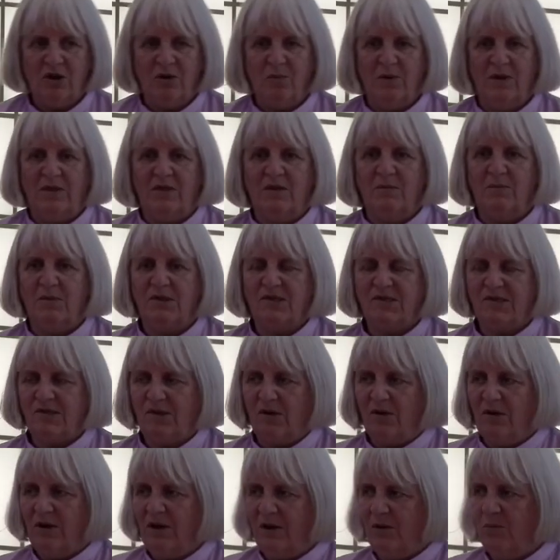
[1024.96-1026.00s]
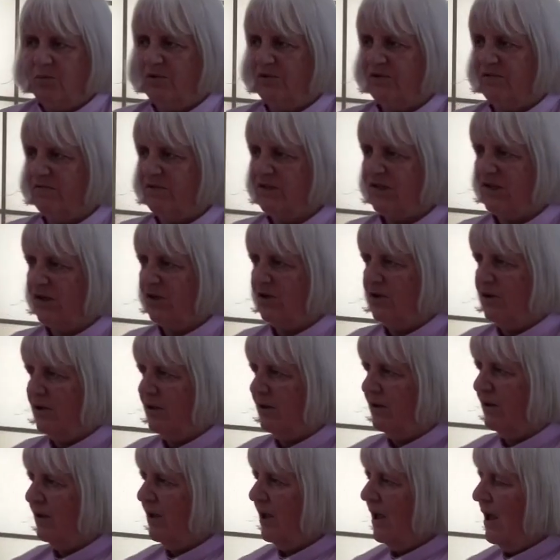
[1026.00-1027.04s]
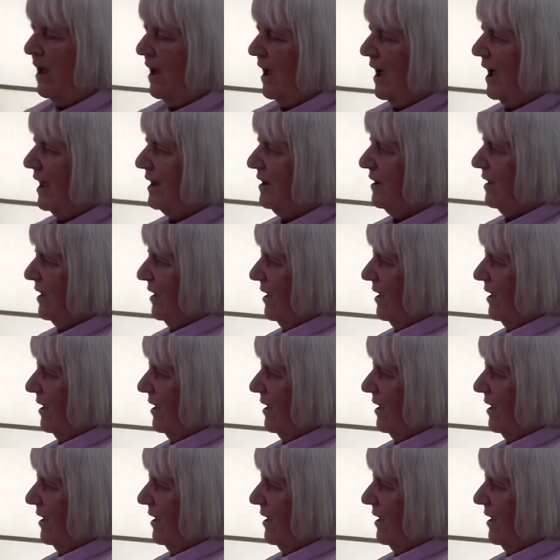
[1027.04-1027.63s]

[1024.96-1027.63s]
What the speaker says: when the Messiah would return and